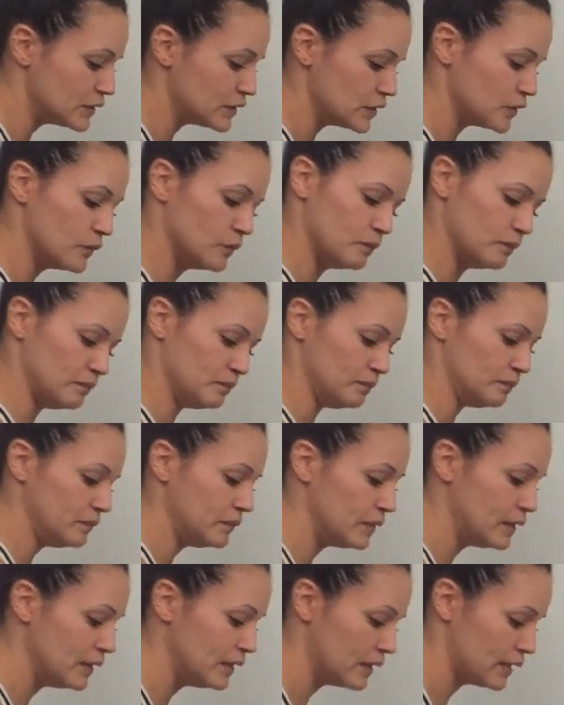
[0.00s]
So
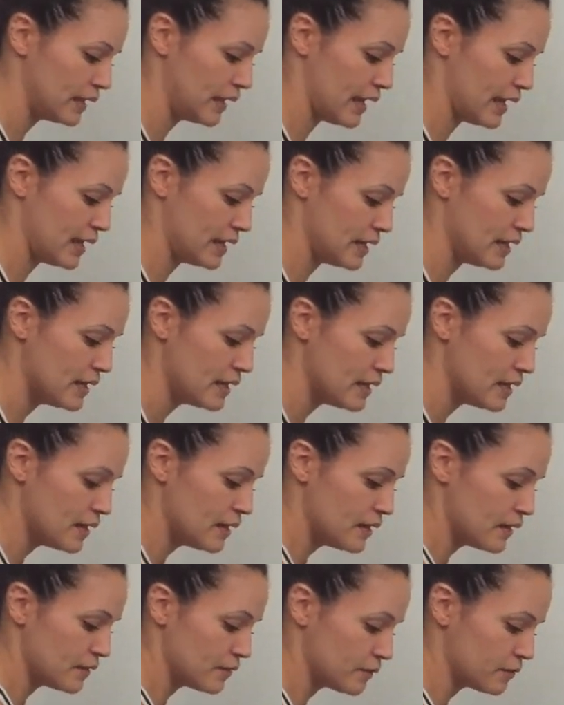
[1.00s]
again,
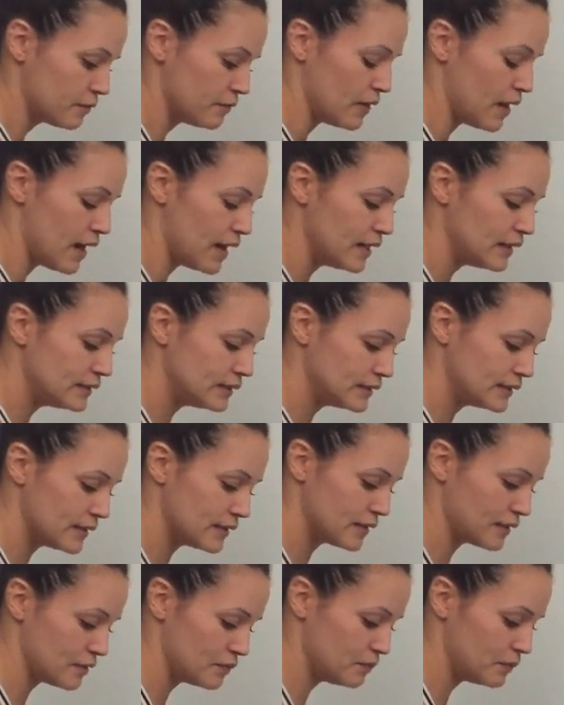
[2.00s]
floss,
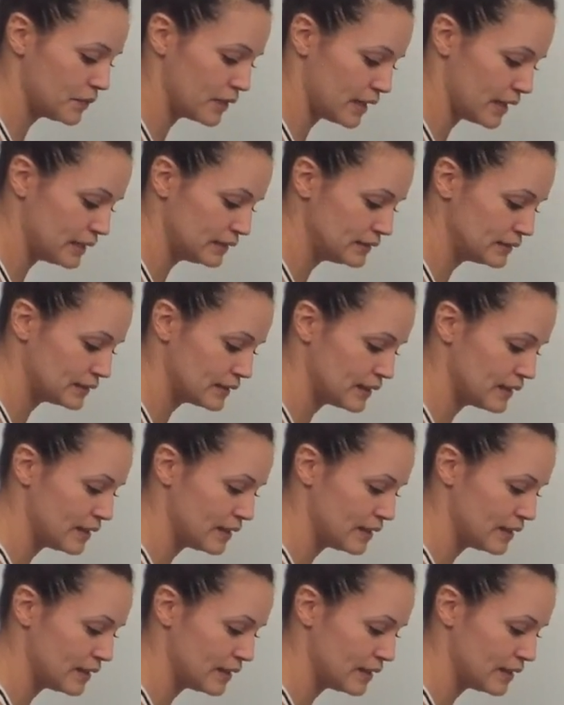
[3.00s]
compress,